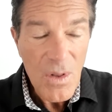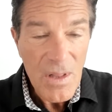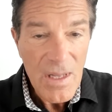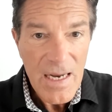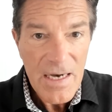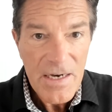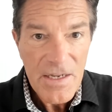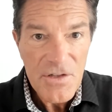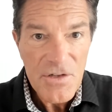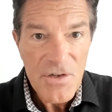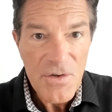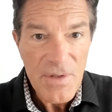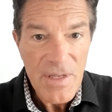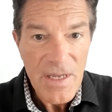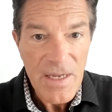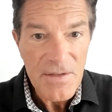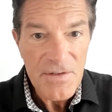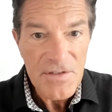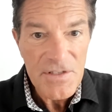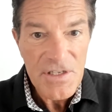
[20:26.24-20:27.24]
how do you do
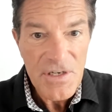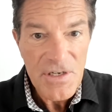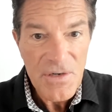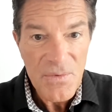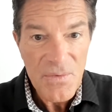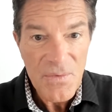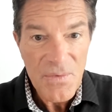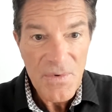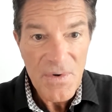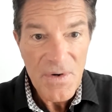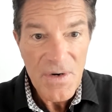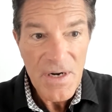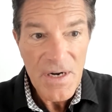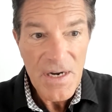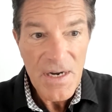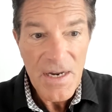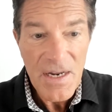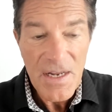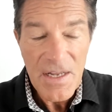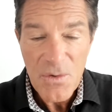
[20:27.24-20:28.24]
that? So
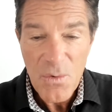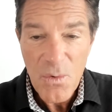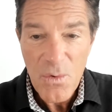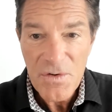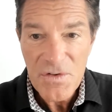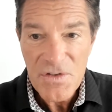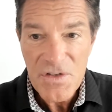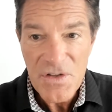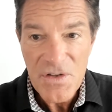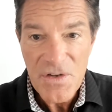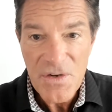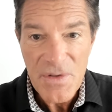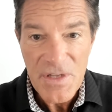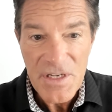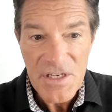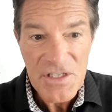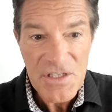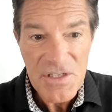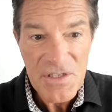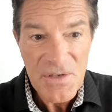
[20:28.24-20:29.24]
in order to do
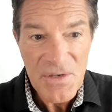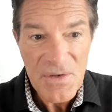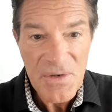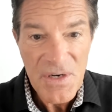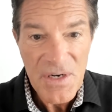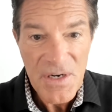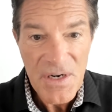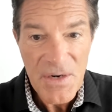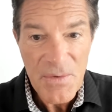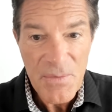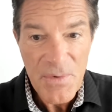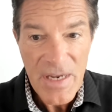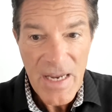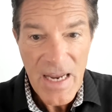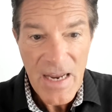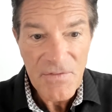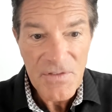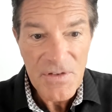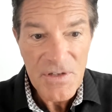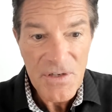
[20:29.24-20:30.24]
this, we
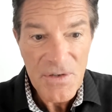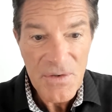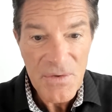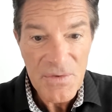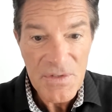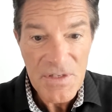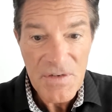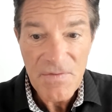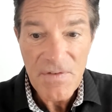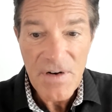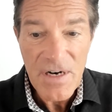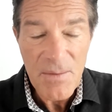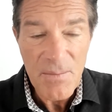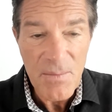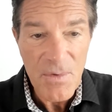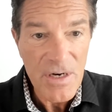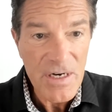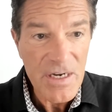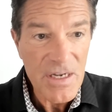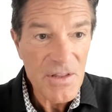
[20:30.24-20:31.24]
have to define a
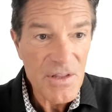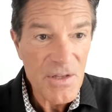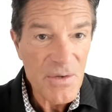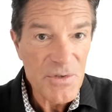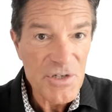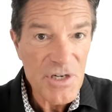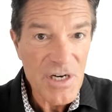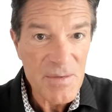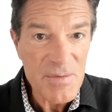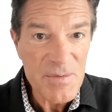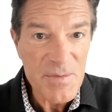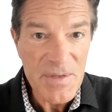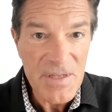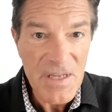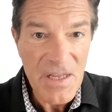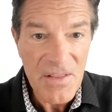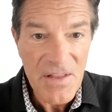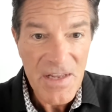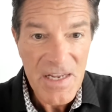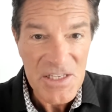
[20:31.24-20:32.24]
market through a jobs per
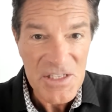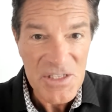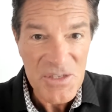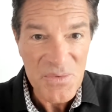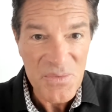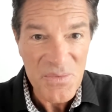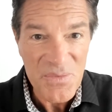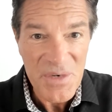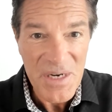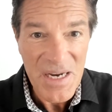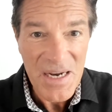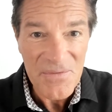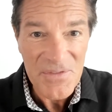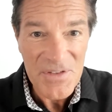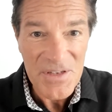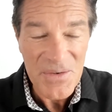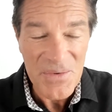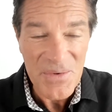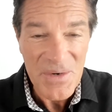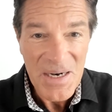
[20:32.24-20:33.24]
done lens. We have
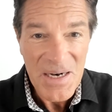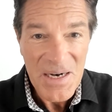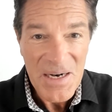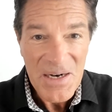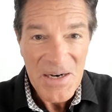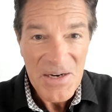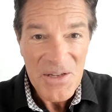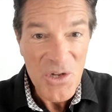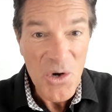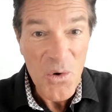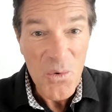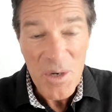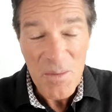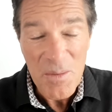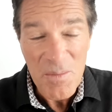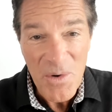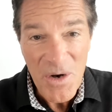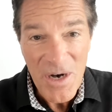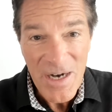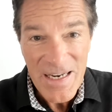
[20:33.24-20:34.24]
to know what a
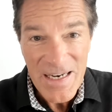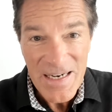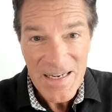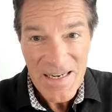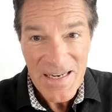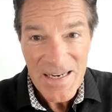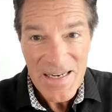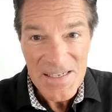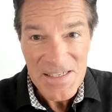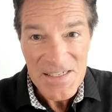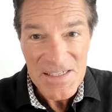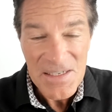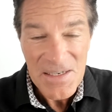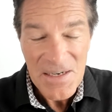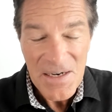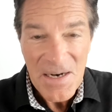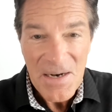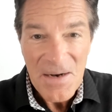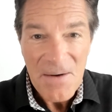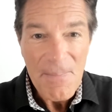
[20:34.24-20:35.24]
market is.
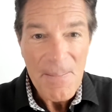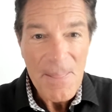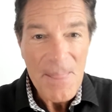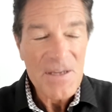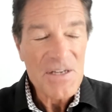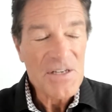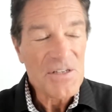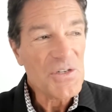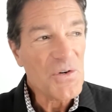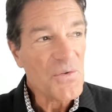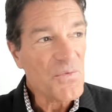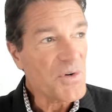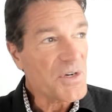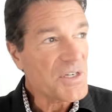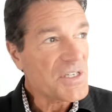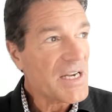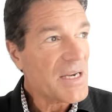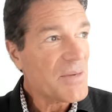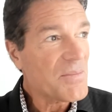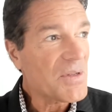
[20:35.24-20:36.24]
So for
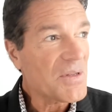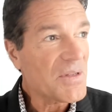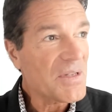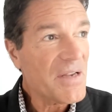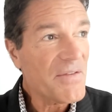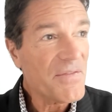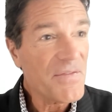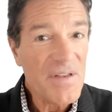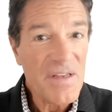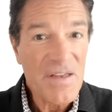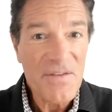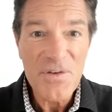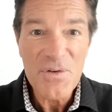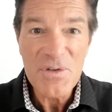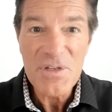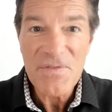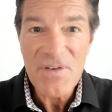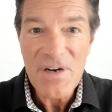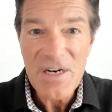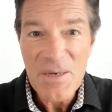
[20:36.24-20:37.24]
example, if you
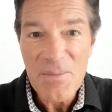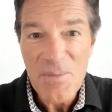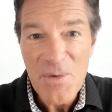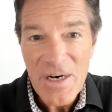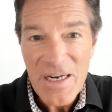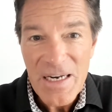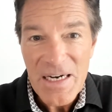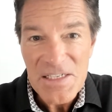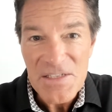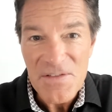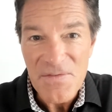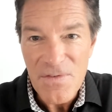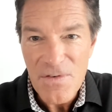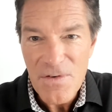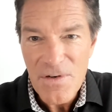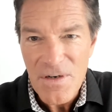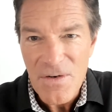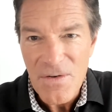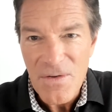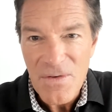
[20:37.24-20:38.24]
define a market as a
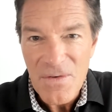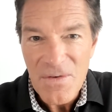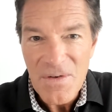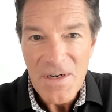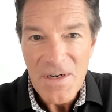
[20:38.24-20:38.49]
vertical,